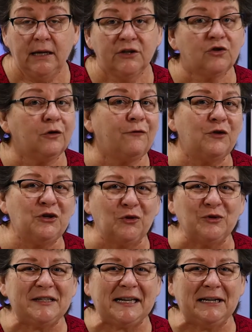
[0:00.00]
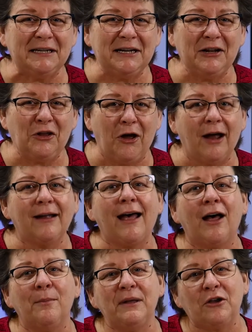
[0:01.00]
So if you don't send it along,
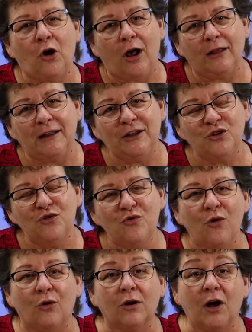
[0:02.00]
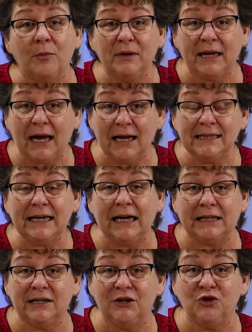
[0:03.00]
I'll be calling you or I'll be
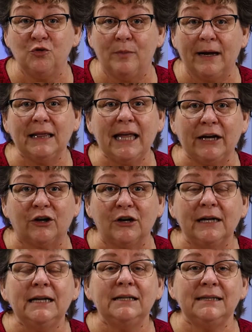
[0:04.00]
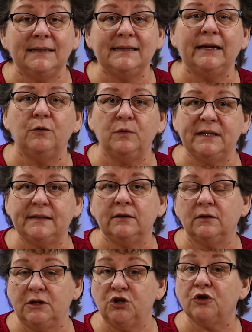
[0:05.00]
contacting you by letter to say we
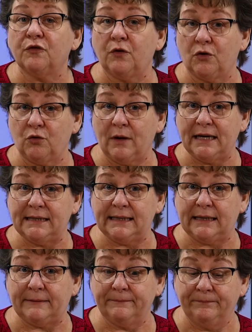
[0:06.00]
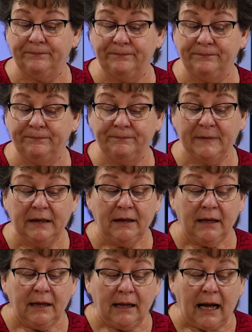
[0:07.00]
still need your photo ID.
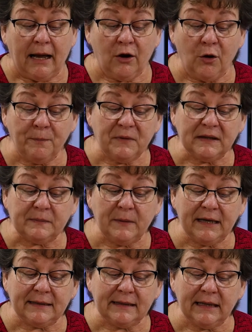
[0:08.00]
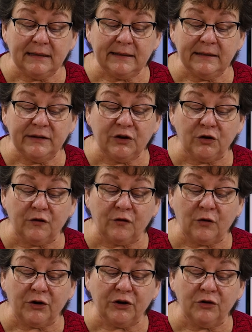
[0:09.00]
I hope this makes things easier
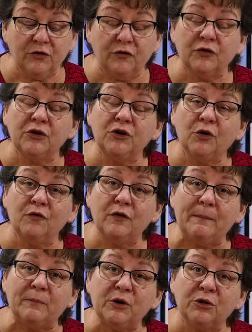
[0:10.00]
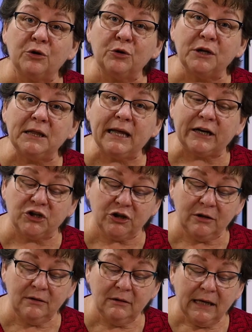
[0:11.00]
for you for the November 3rd
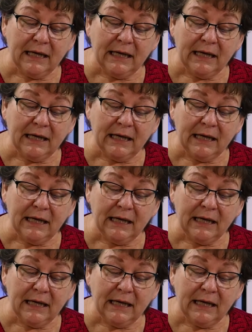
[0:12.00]
election.